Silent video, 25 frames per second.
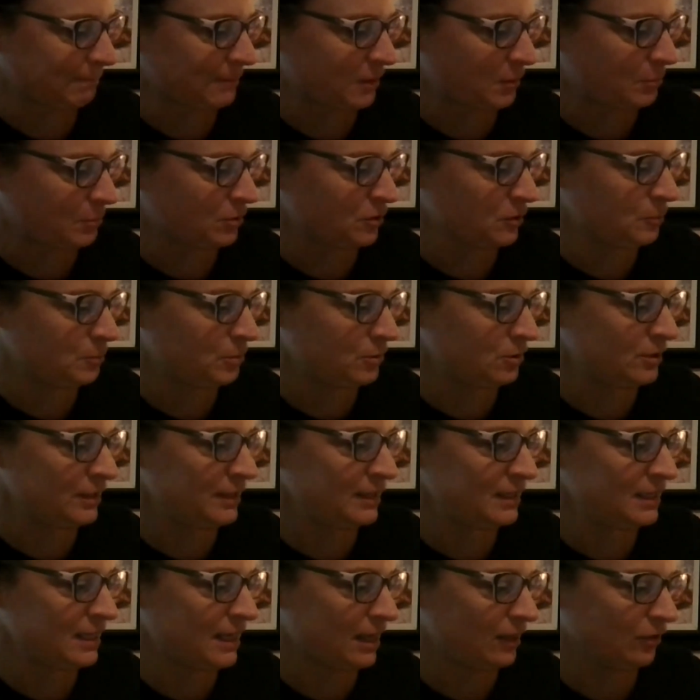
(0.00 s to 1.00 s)
Purple
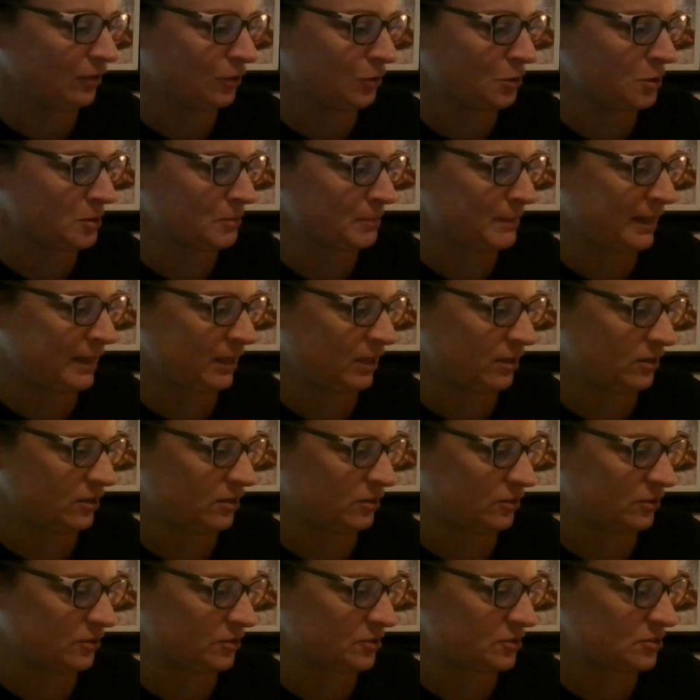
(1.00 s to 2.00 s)
and yellow are my
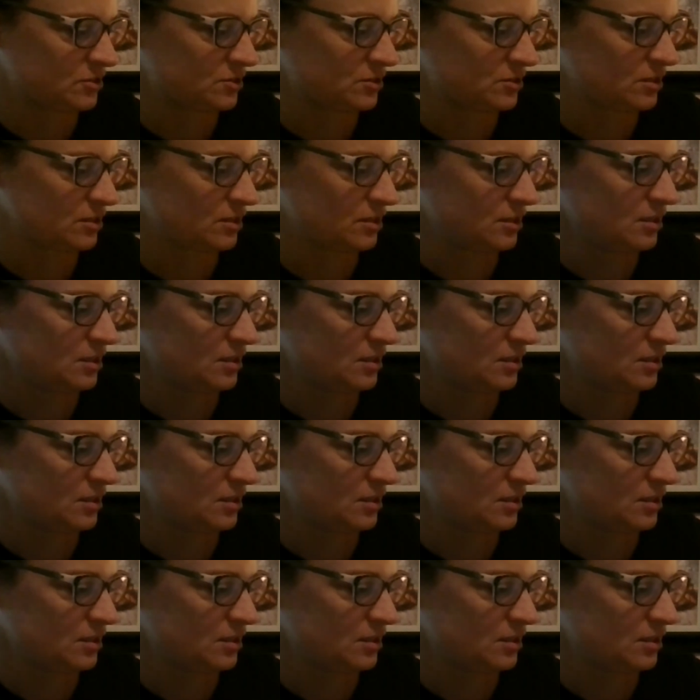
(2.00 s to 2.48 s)
colors.